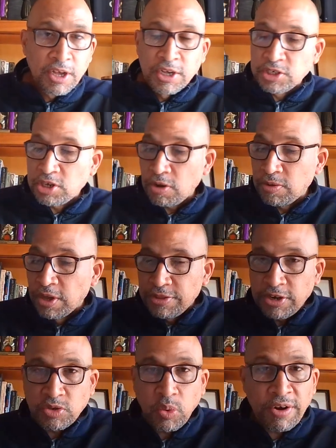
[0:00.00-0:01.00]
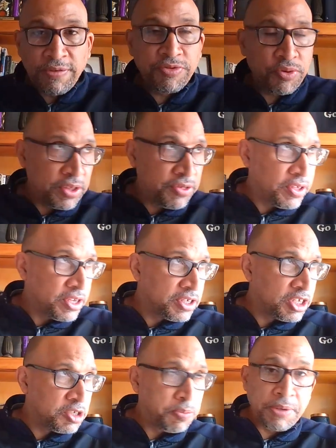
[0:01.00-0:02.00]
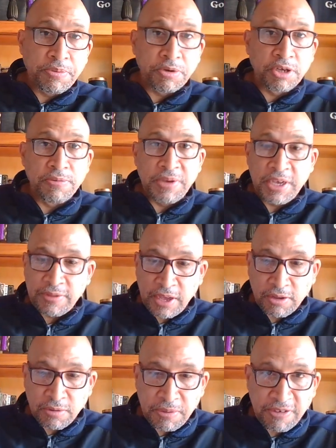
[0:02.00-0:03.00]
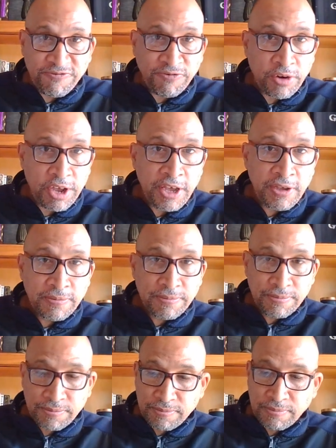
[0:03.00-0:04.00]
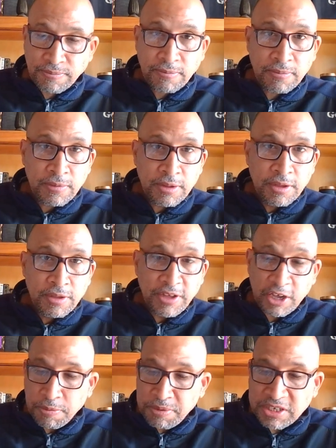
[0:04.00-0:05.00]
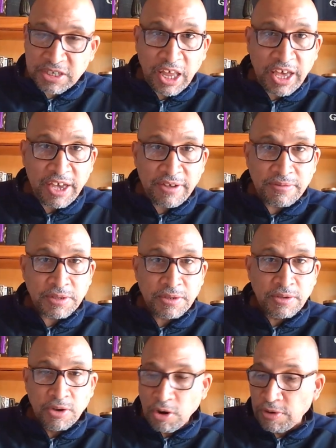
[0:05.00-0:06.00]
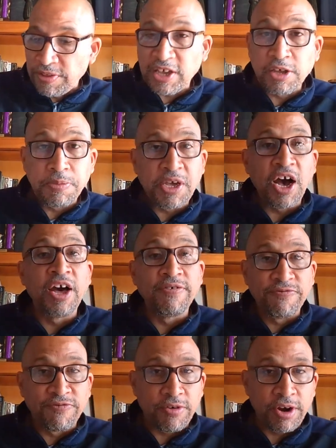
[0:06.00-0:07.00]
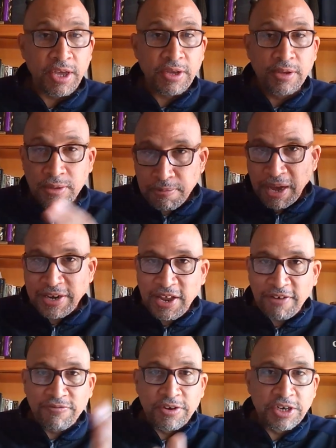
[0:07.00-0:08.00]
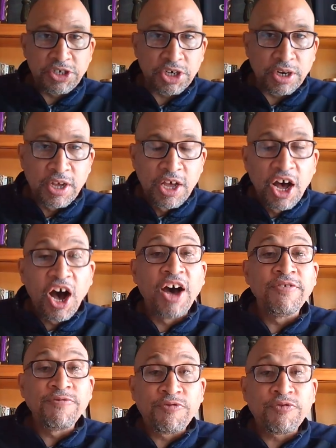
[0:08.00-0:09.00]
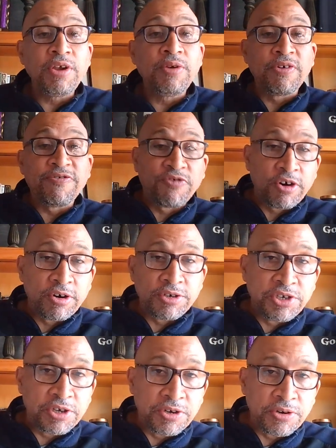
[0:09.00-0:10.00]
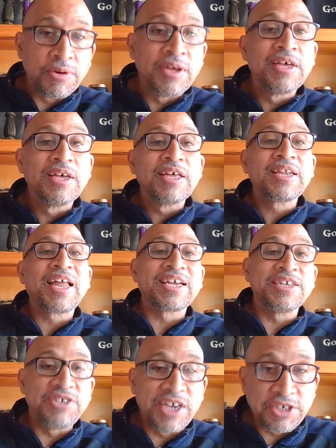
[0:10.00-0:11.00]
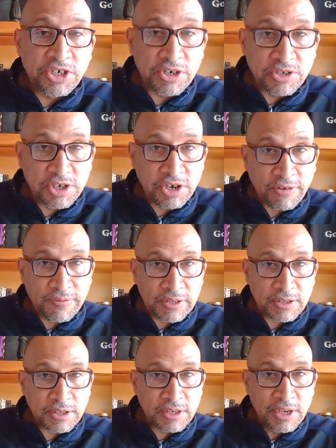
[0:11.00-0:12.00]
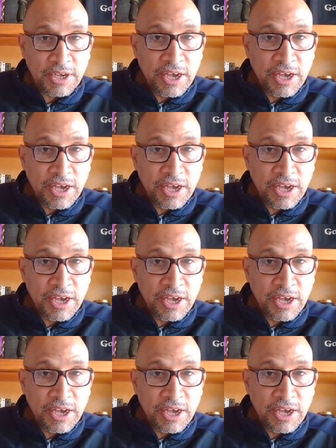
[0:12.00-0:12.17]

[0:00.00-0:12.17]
So there's one of three things these people could be. They could be free, they could be slaves, or they could be unfree by definition. Unfree referred to like indentured servants.